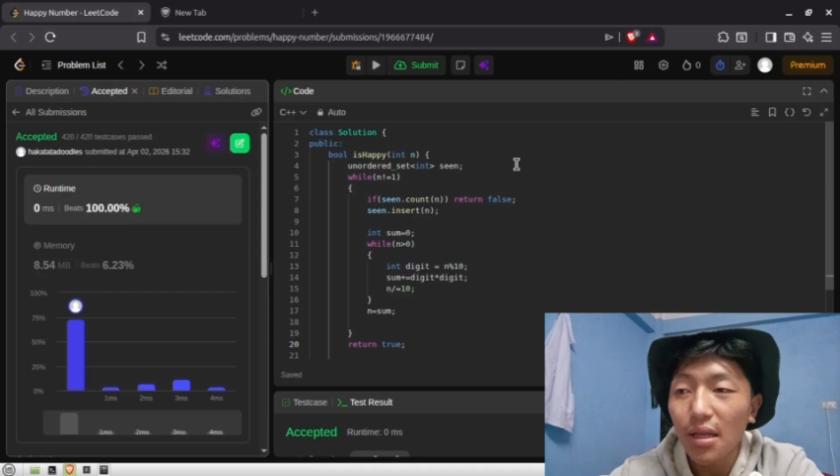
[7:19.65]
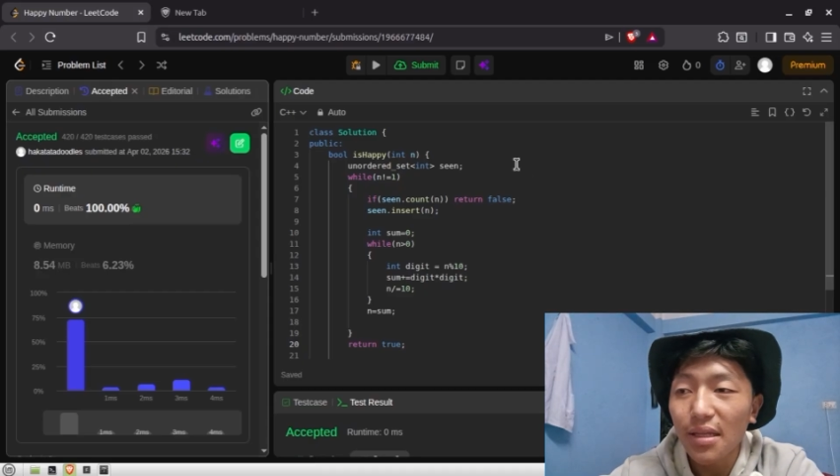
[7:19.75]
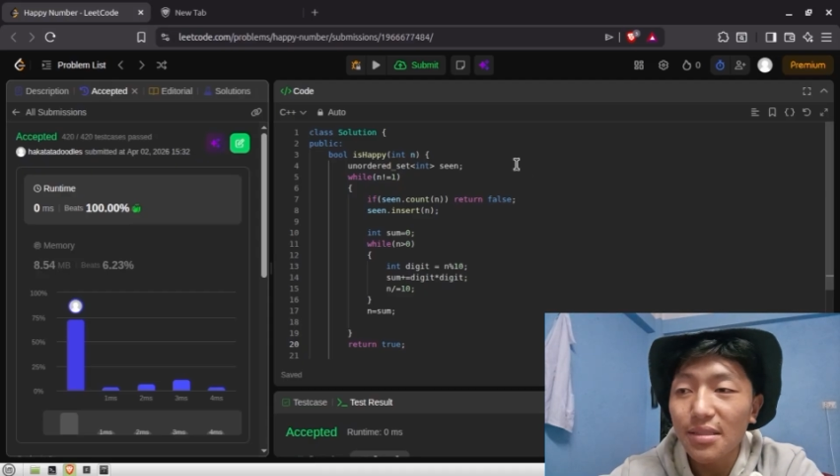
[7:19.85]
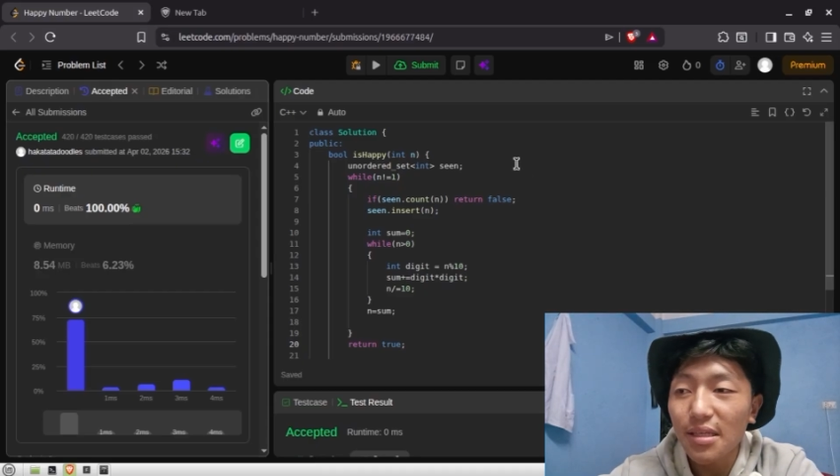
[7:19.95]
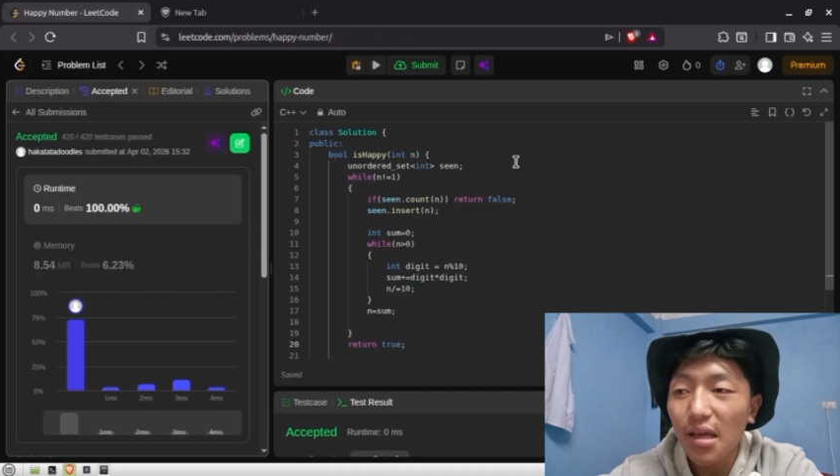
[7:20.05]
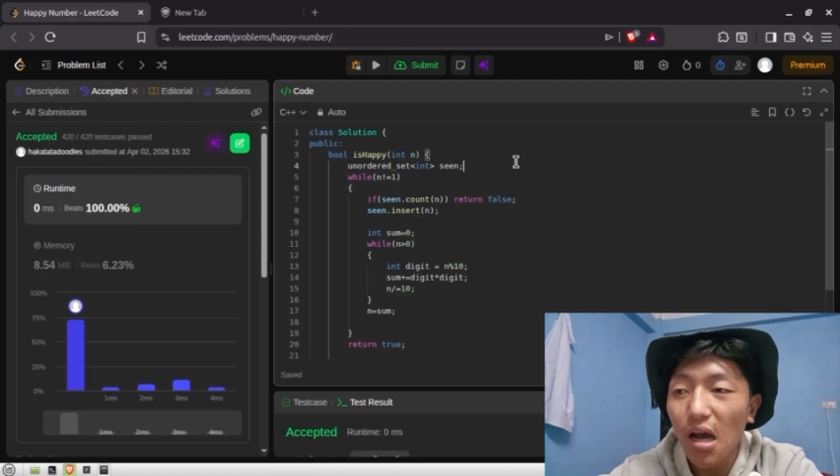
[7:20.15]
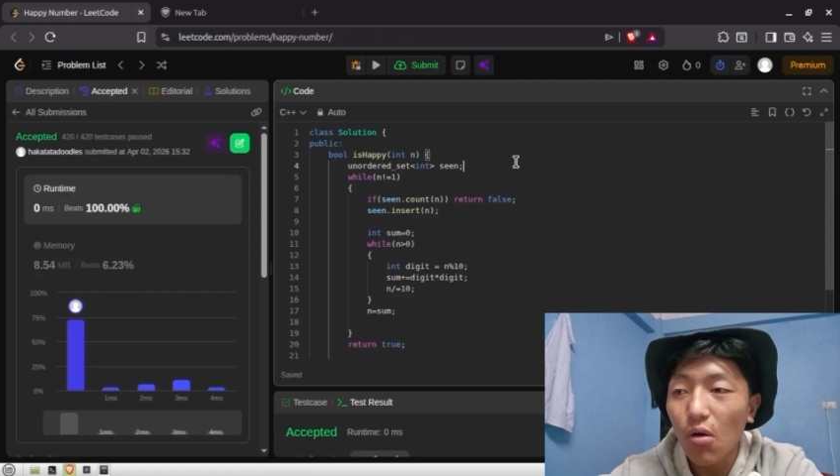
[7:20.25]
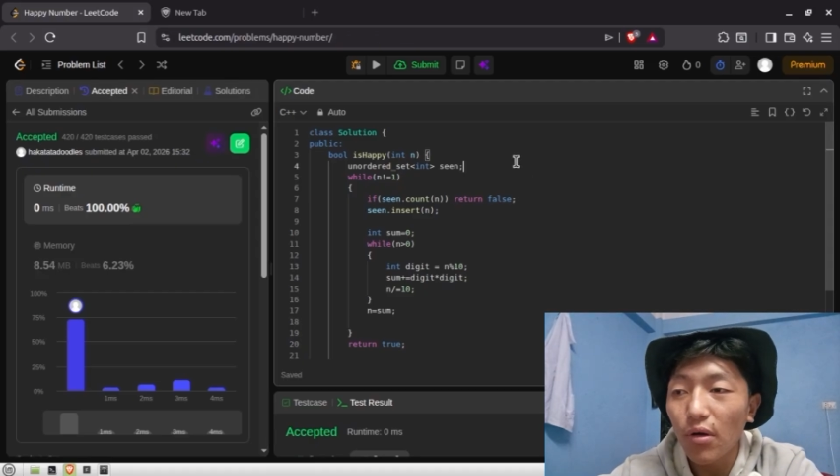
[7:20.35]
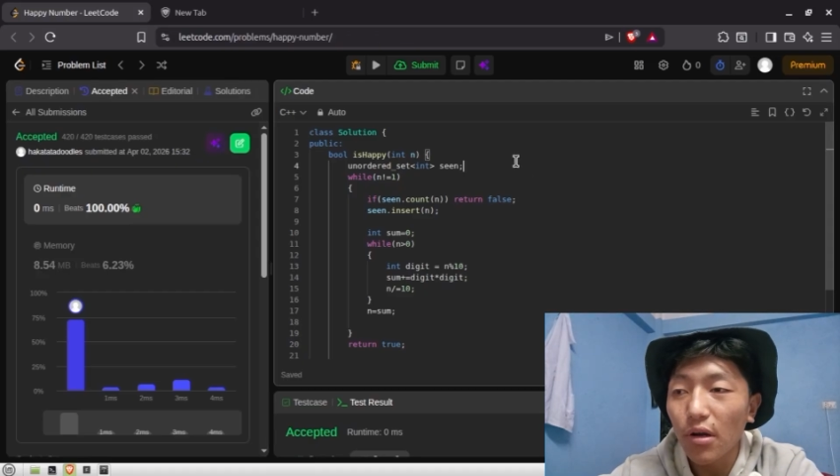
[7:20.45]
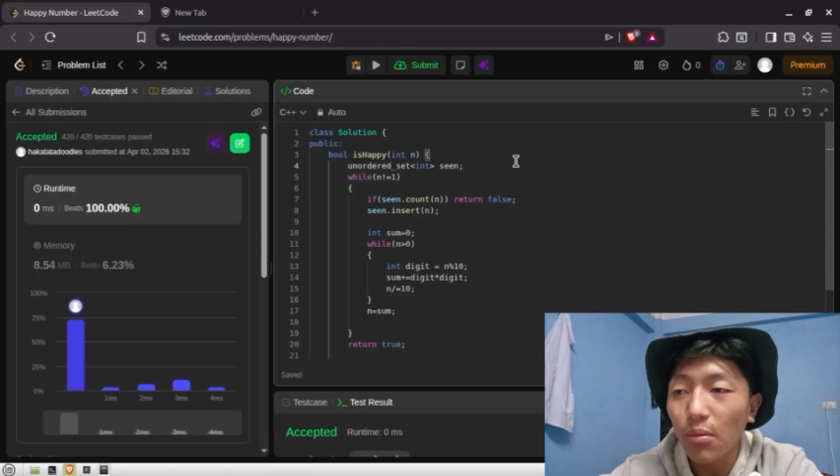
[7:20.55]
Let's say
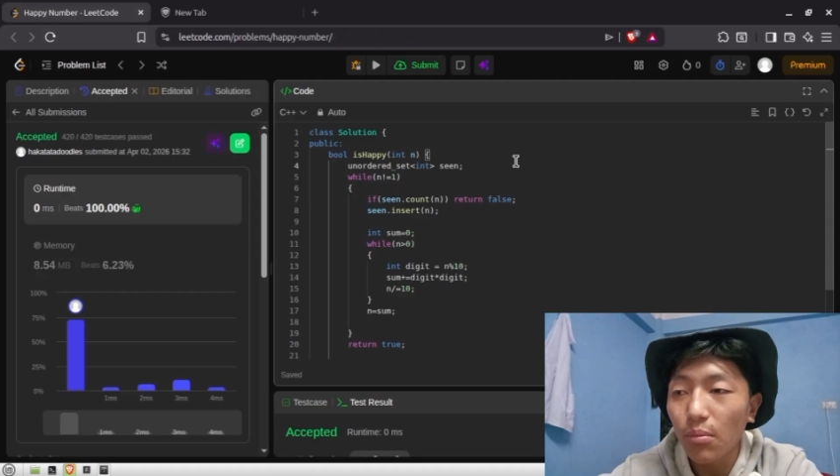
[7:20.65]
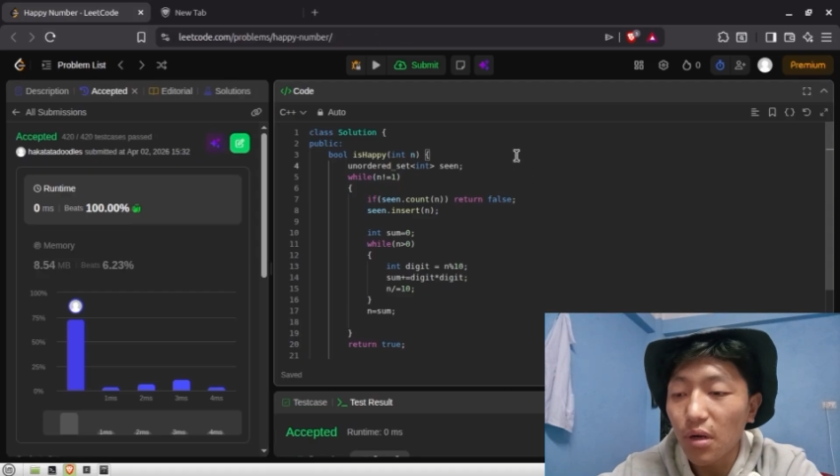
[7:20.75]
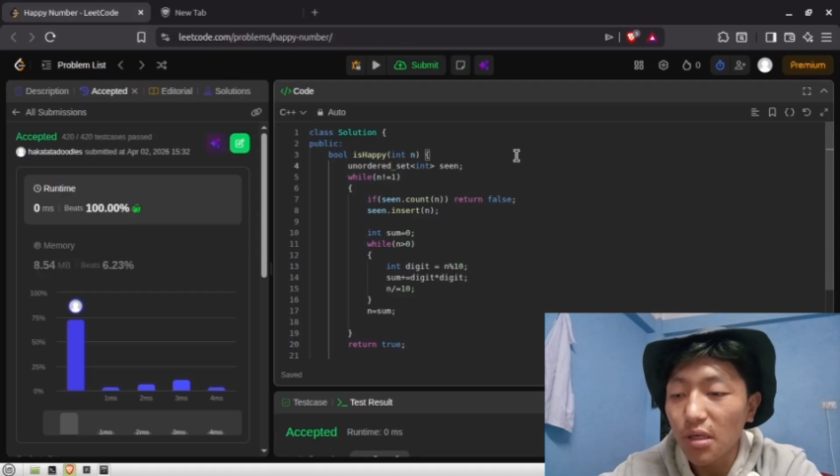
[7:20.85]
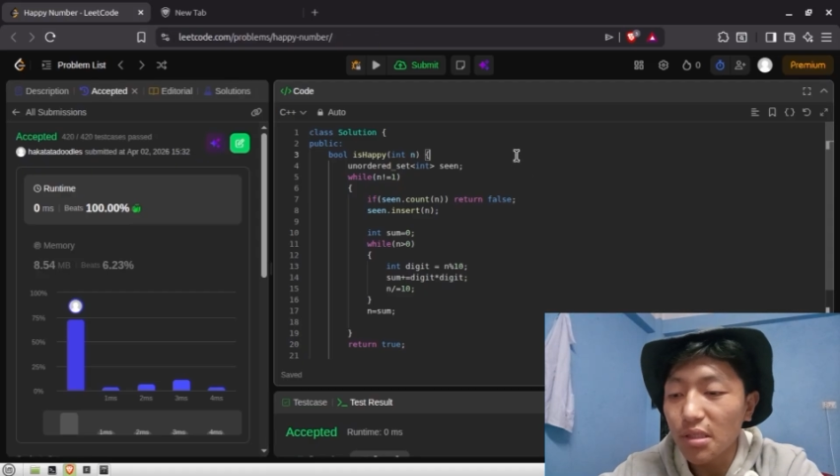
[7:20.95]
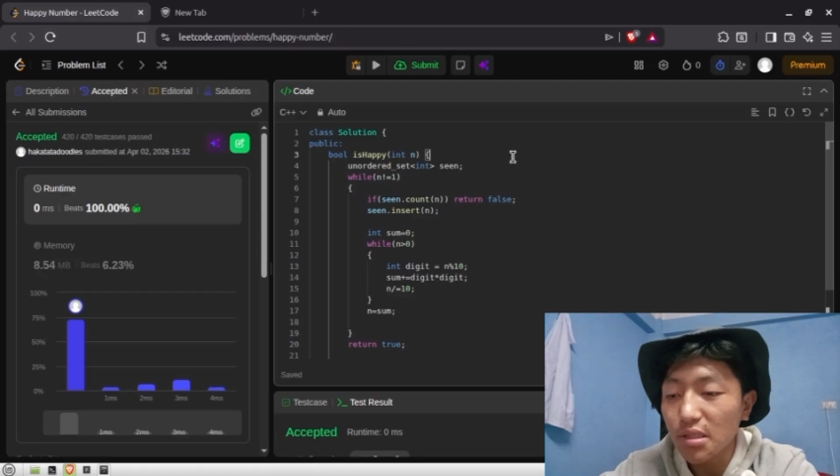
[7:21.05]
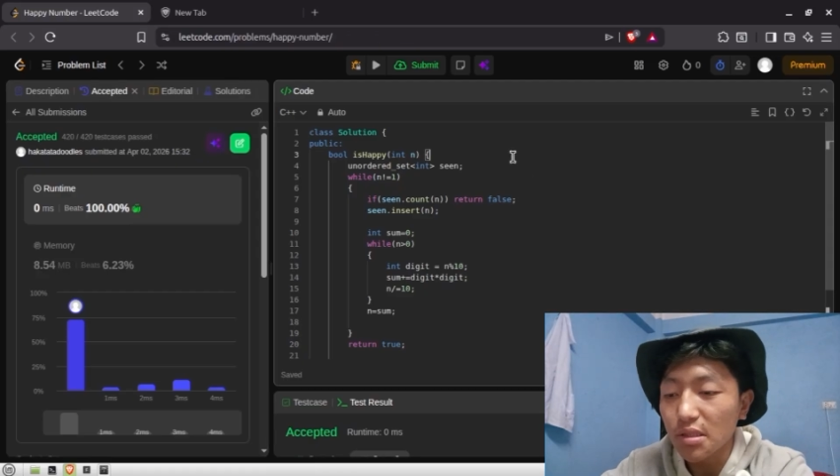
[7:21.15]
our number